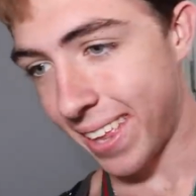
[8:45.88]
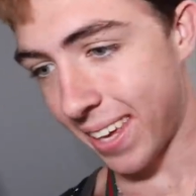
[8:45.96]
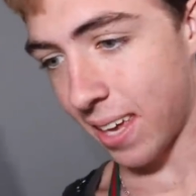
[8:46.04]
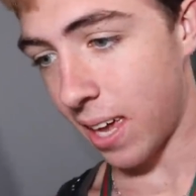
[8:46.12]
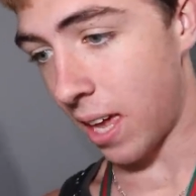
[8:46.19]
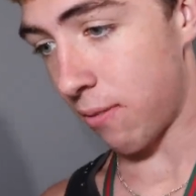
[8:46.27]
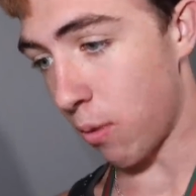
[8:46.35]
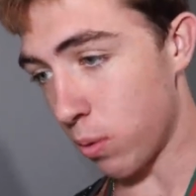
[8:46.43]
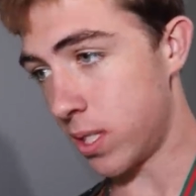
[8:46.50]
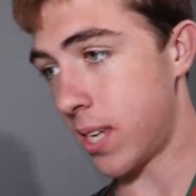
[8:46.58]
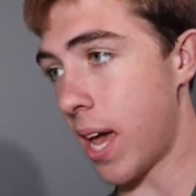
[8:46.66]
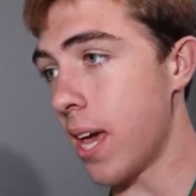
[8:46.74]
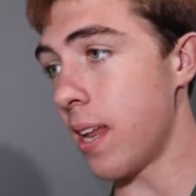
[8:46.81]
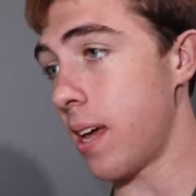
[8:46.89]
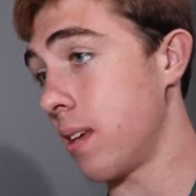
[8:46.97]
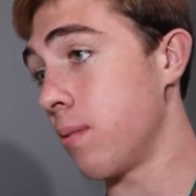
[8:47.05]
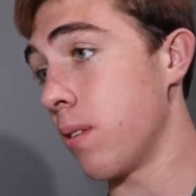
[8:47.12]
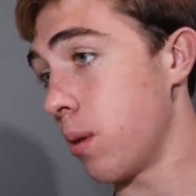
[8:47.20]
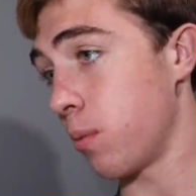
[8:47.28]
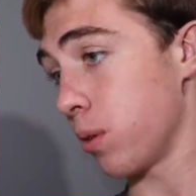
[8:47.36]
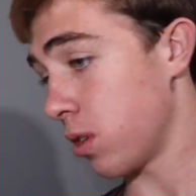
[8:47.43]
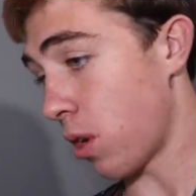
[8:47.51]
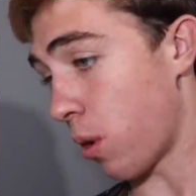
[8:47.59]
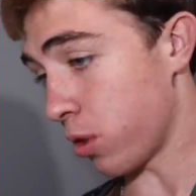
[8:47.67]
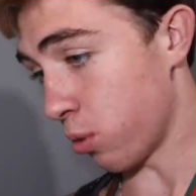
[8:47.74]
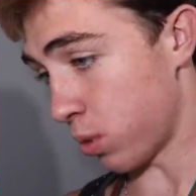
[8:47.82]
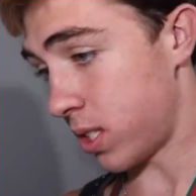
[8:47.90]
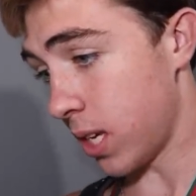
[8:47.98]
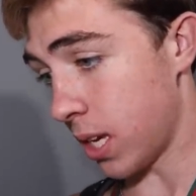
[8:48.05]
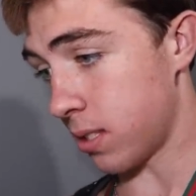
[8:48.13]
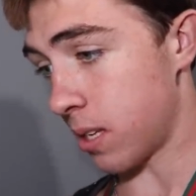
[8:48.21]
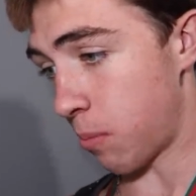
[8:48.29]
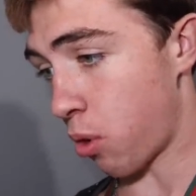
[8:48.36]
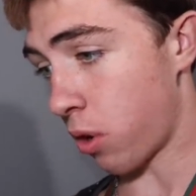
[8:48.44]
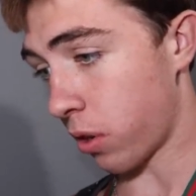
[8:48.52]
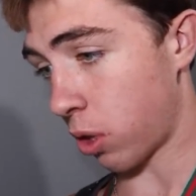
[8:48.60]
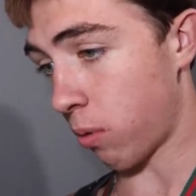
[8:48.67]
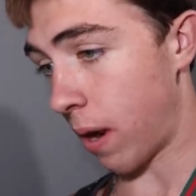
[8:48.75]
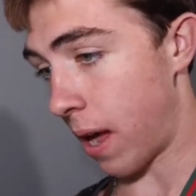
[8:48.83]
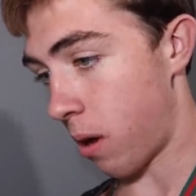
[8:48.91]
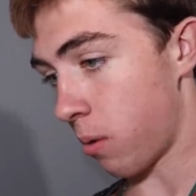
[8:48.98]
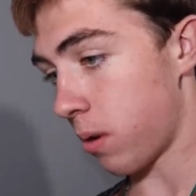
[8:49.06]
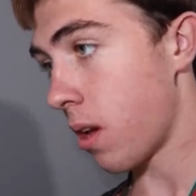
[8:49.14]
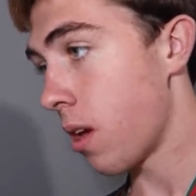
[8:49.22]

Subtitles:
Like, if it was dead, you'd see it somewhere on the ground.